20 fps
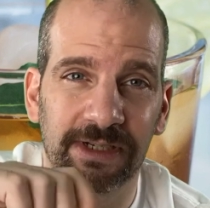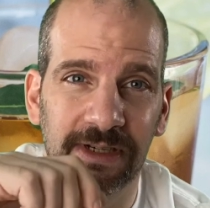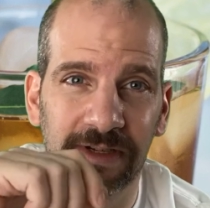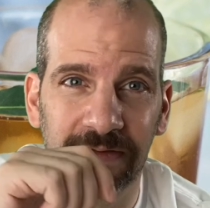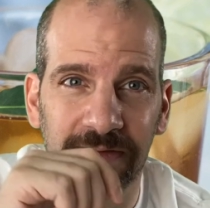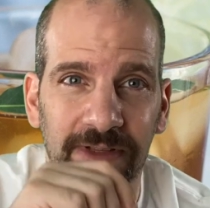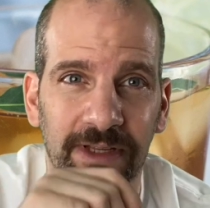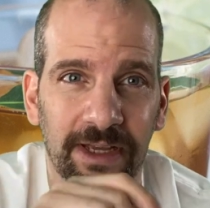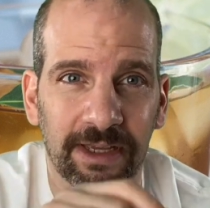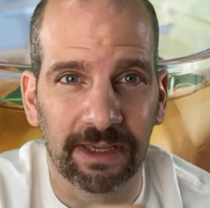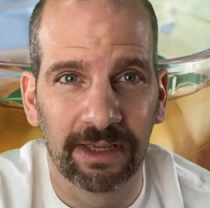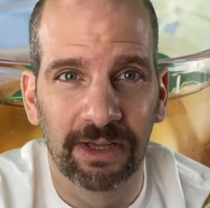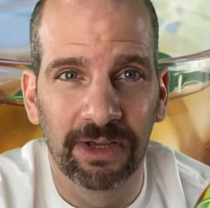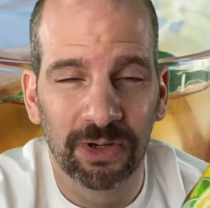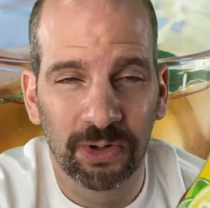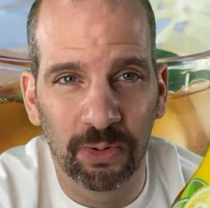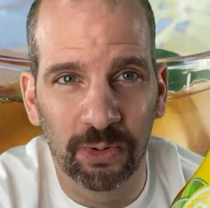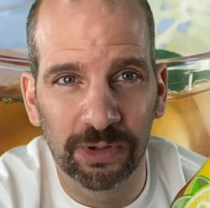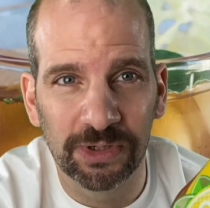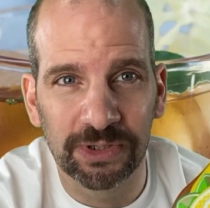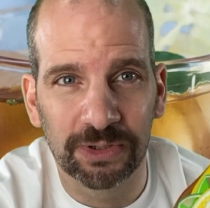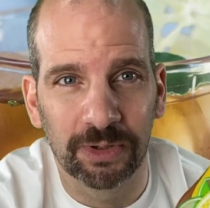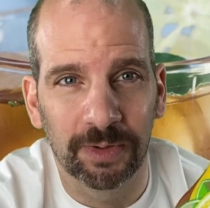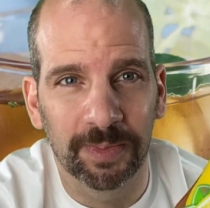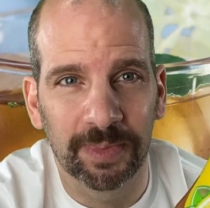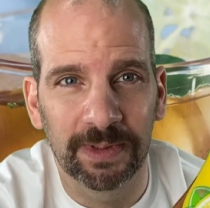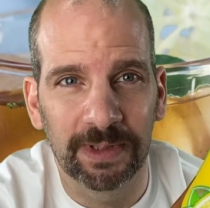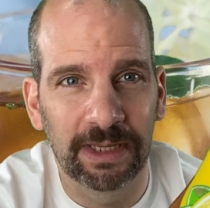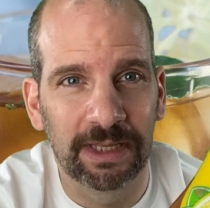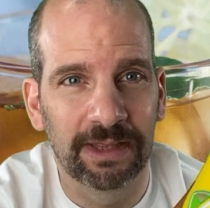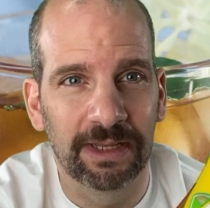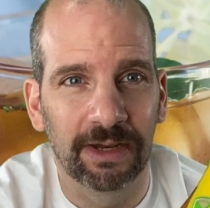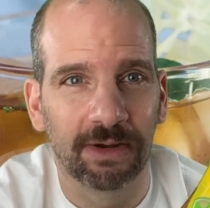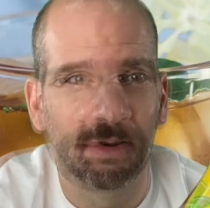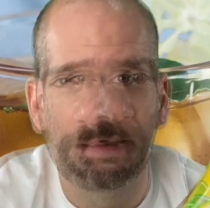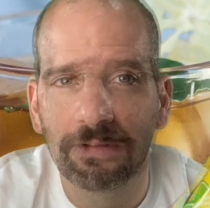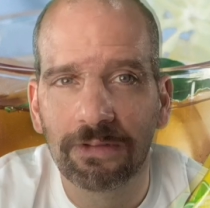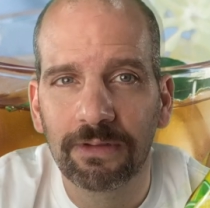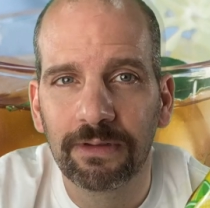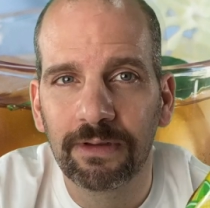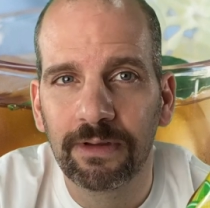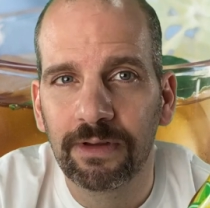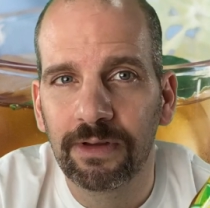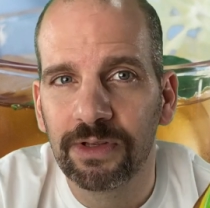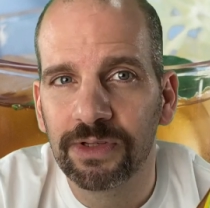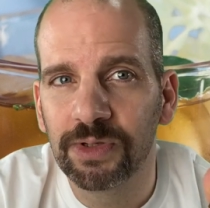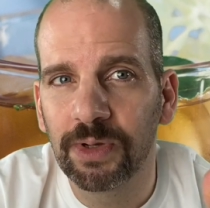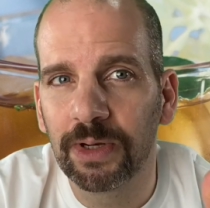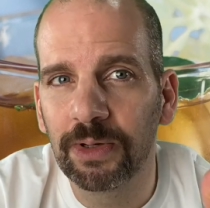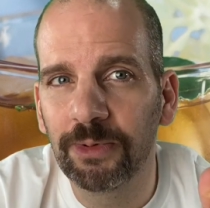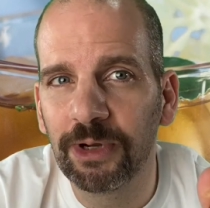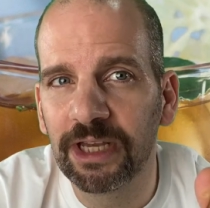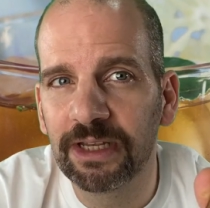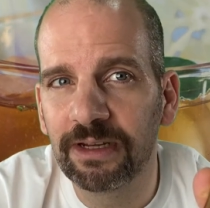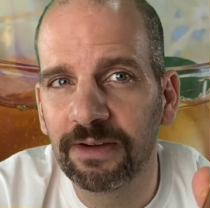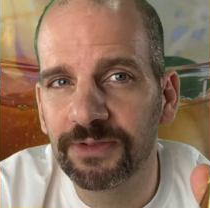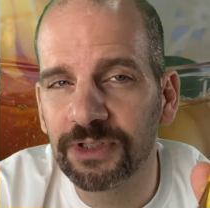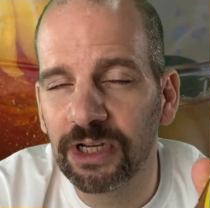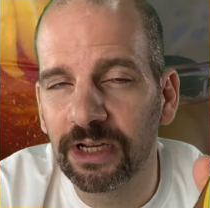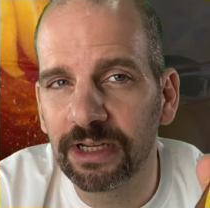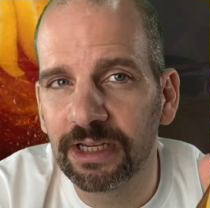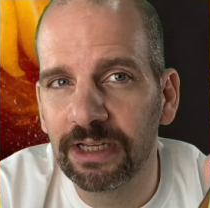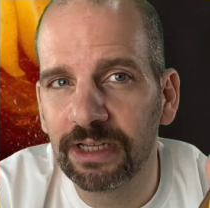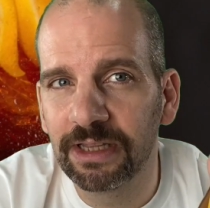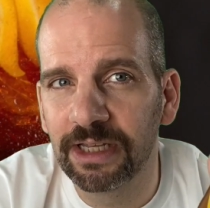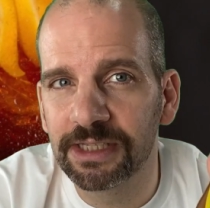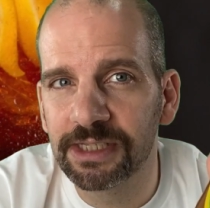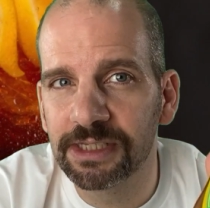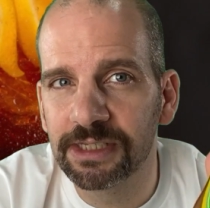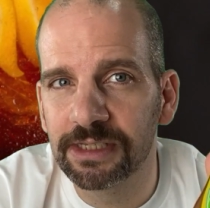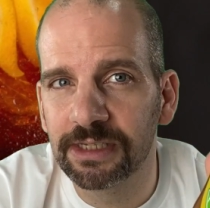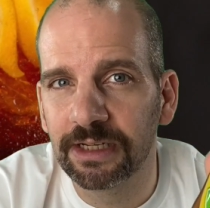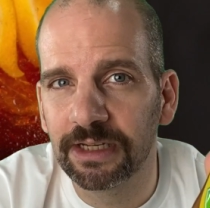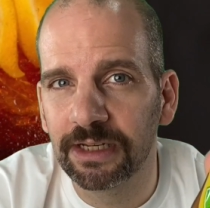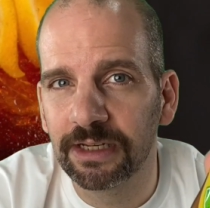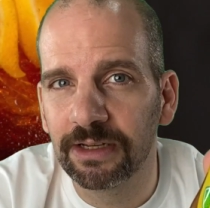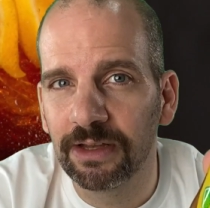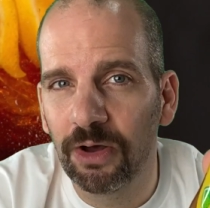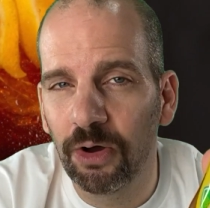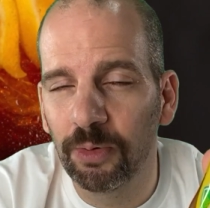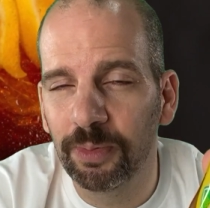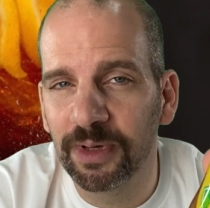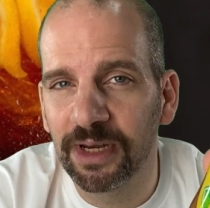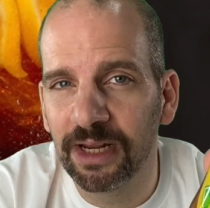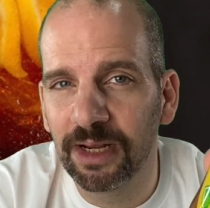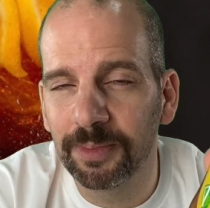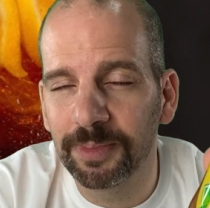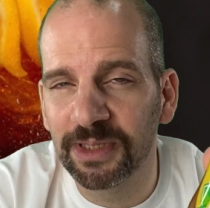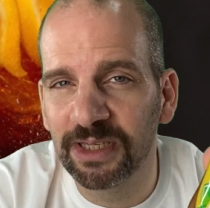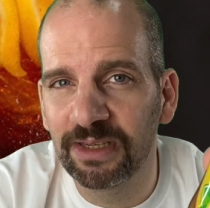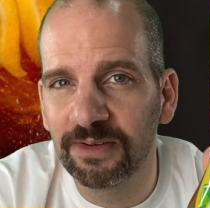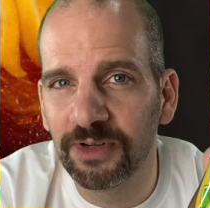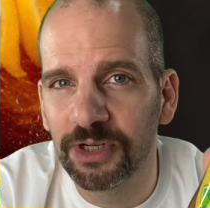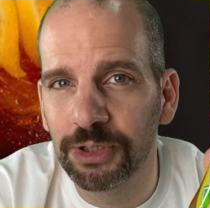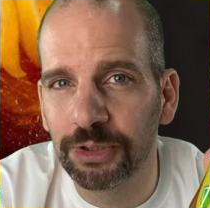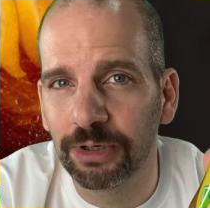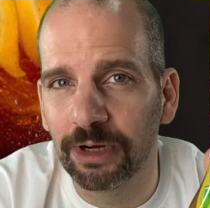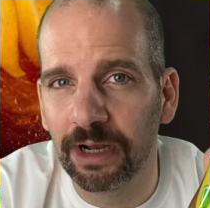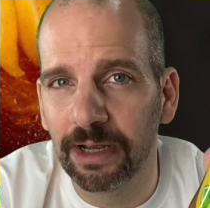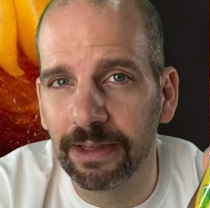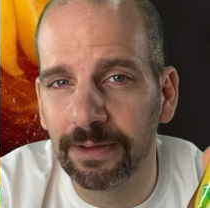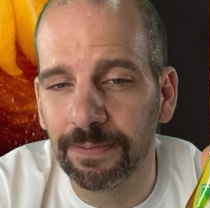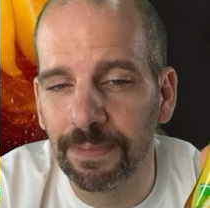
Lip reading: of like corn syrup in there. So anyway, enough talking. Let's open it up and give it a try.